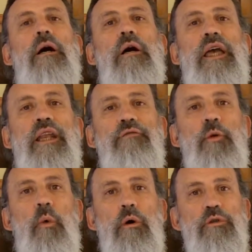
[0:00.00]
Uh, and
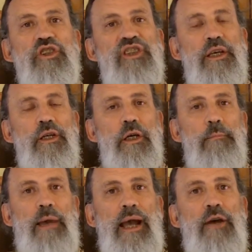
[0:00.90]
if you want just a
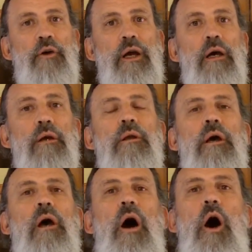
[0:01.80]
good background
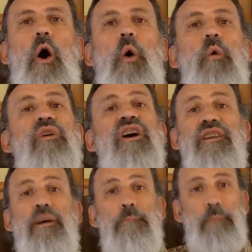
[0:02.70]
on
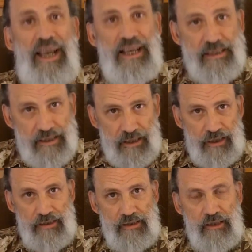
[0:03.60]
the
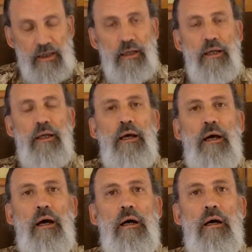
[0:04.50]
basics
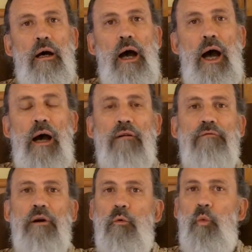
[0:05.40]
uh,
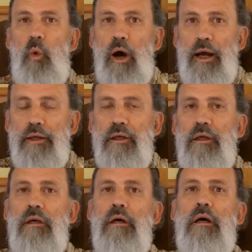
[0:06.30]
of uh, what
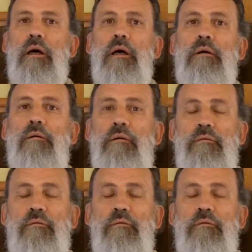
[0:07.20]
uh,